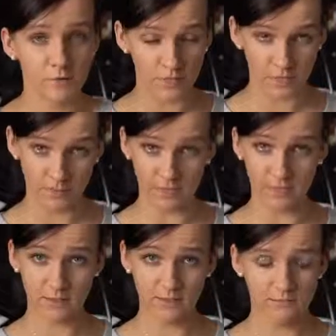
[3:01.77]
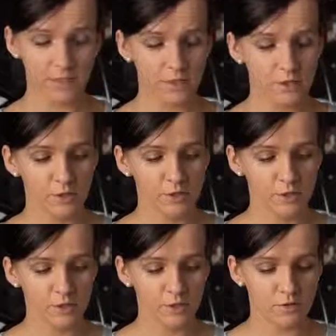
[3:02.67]
20 minutes.
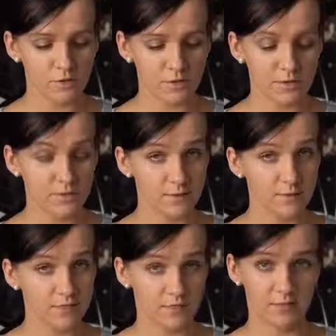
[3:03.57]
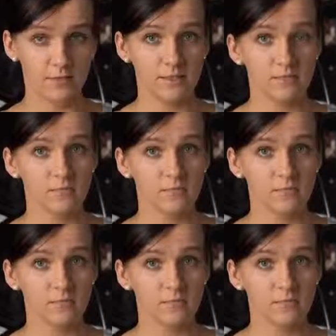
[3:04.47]
So it's very easy.